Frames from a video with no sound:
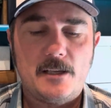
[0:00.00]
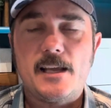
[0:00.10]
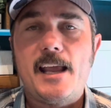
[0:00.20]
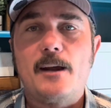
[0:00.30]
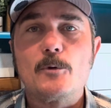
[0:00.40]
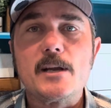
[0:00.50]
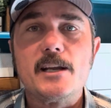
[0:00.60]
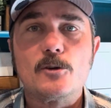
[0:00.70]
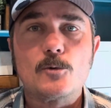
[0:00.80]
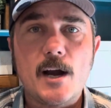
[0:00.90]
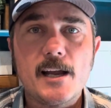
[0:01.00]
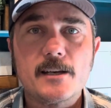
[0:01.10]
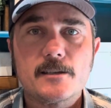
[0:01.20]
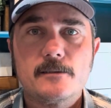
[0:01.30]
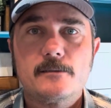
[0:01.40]
can't read or
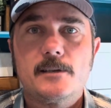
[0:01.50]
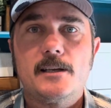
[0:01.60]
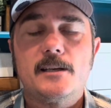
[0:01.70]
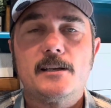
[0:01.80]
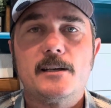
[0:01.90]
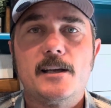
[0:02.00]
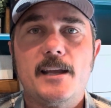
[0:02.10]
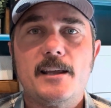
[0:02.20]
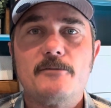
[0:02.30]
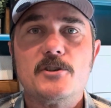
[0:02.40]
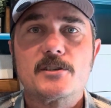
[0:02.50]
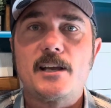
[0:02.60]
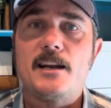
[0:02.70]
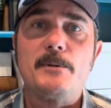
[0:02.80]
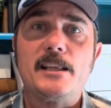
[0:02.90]
write, and they've just
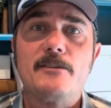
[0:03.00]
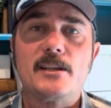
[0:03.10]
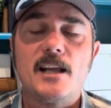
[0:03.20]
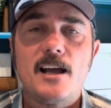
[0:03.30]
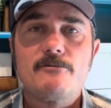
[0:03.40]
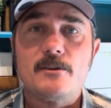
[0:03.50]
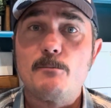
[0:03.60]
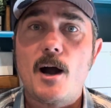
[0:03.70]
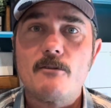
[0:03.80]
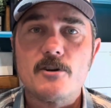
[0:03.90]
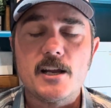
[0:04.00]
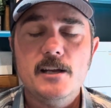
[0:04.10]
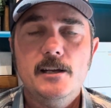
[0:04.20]
kind of been living life in poverty.